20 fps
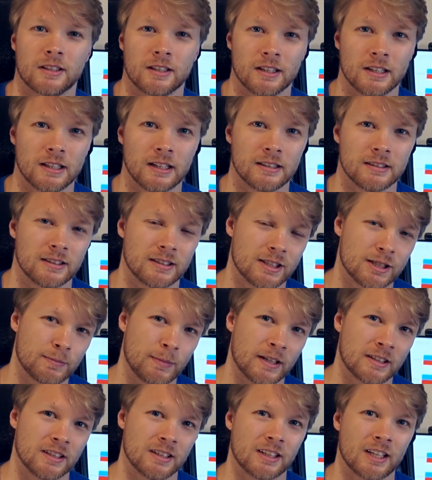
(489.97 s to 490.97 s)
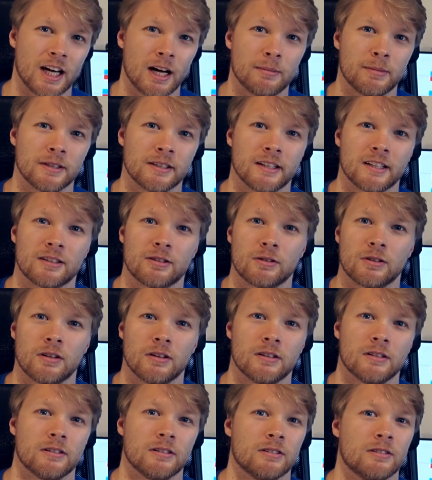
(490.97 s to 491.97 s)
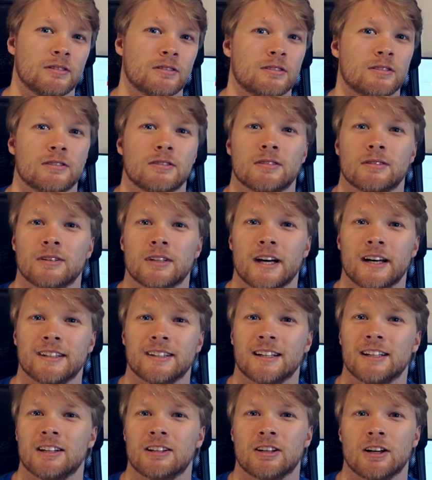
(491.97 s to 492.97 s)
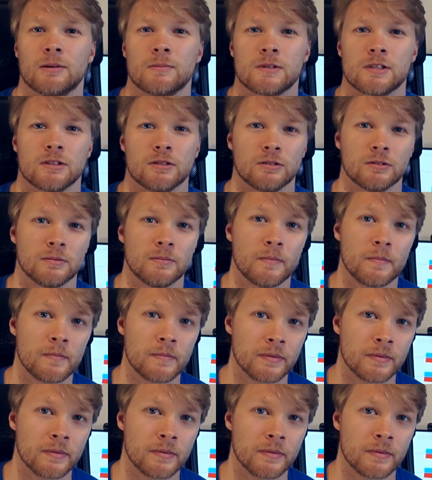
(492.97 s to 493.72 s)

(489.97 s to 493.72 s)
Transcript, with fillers: expecting Kaby Lake to land anytime soon,